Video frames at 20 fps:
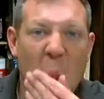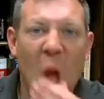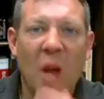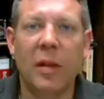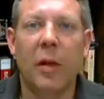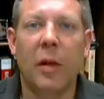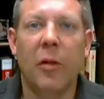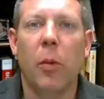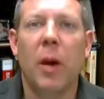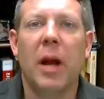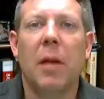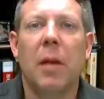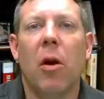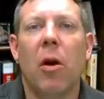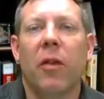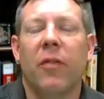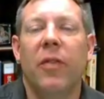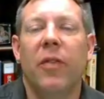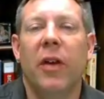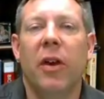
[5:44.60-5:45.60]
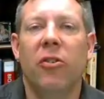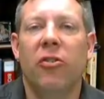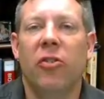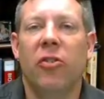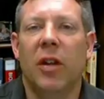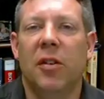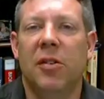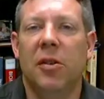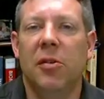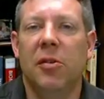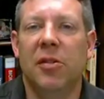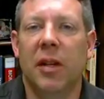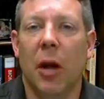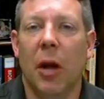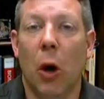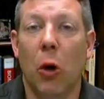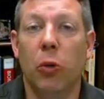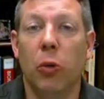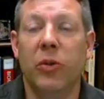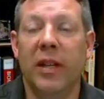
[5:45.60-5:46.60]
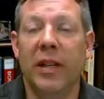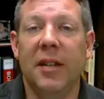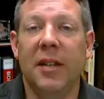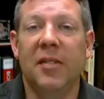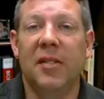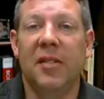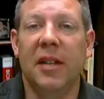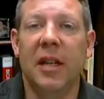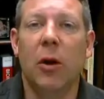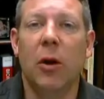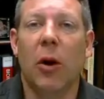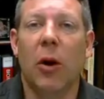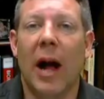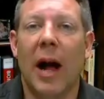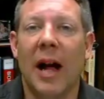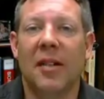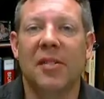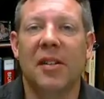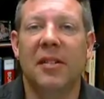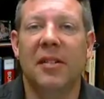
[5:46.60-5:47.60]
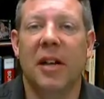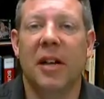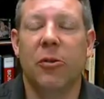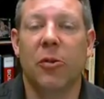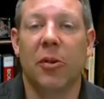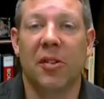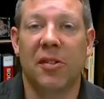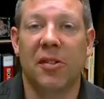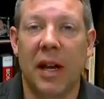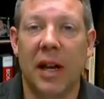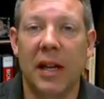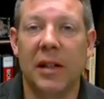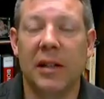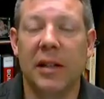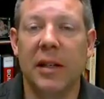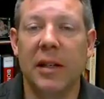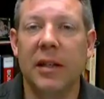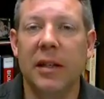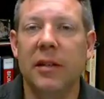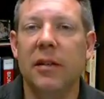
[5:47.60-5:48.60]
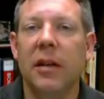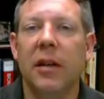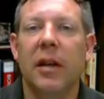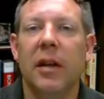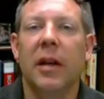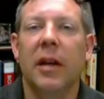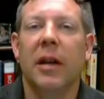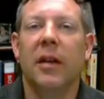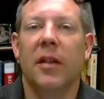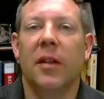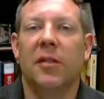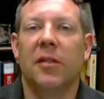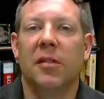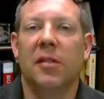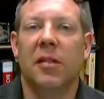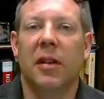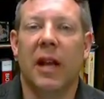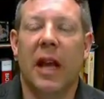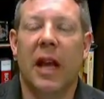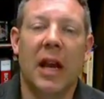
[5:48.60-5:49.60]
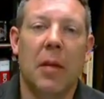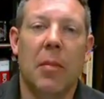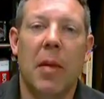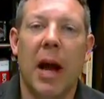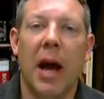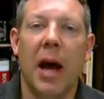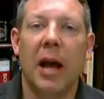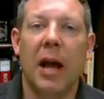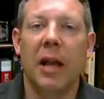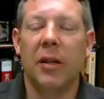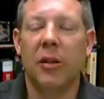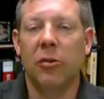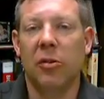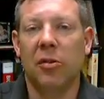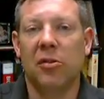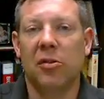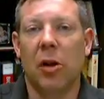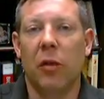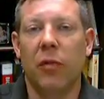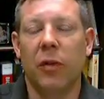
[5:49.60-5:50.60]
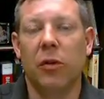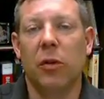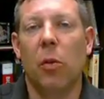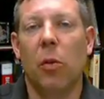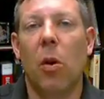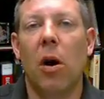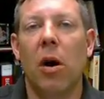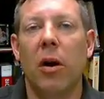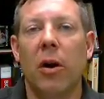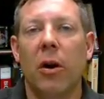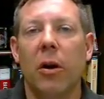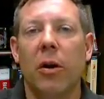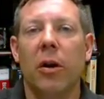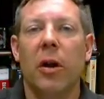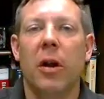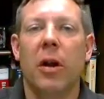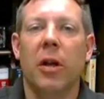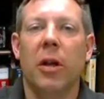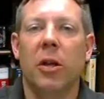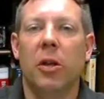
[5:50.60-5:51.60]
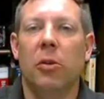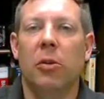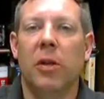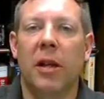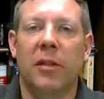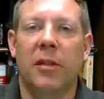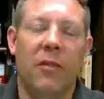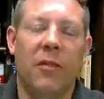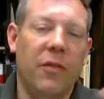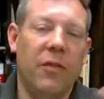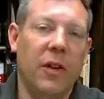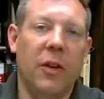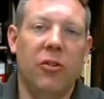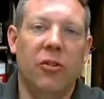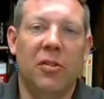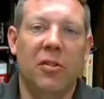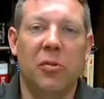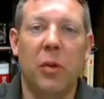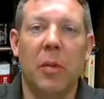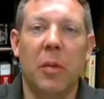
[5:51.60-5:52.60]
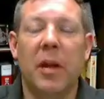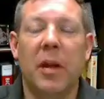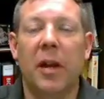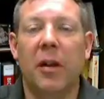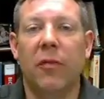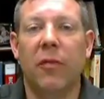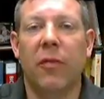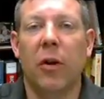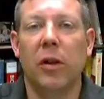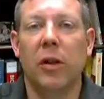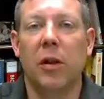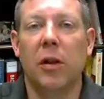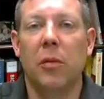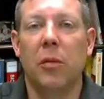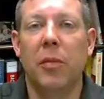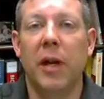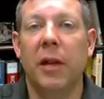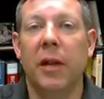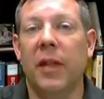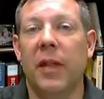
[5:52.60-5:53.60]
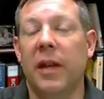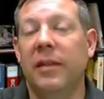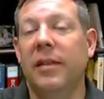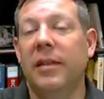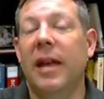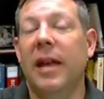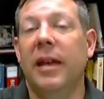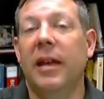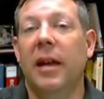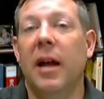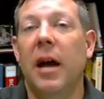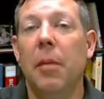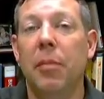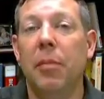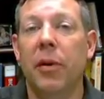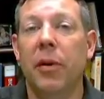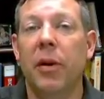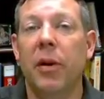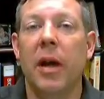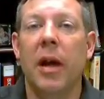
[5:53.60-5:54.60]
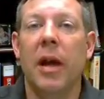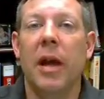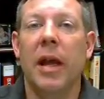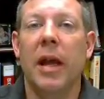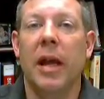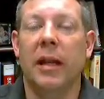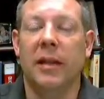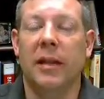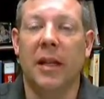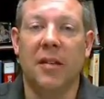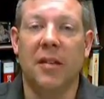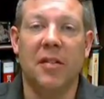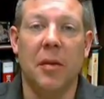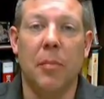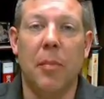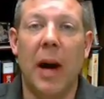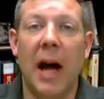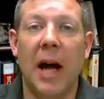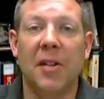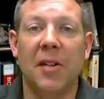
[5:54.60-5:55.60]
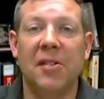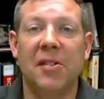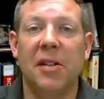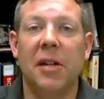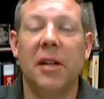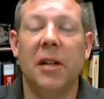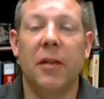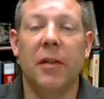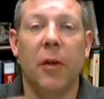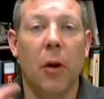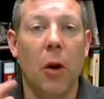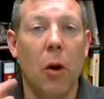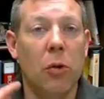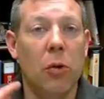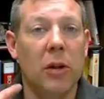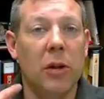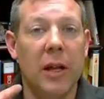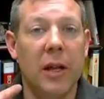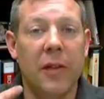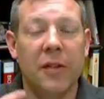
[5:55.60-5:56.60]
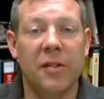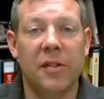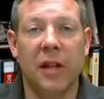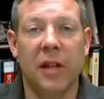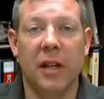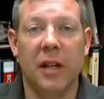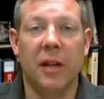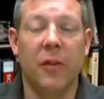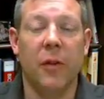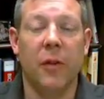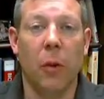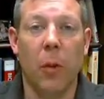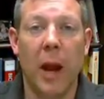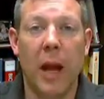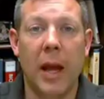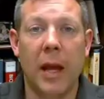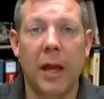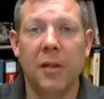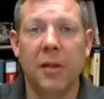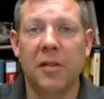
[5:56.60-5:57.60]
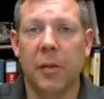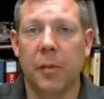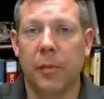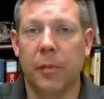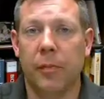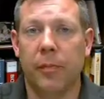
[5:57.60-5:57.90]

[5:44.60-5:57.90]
Another way to mark fish is using OTC, or Oxytetracycline. This is an antibiotic. You dissolve it in the water, you let the fish swim in it for a little bit, they take it up, it gets deposited in their otoliths and in their rays.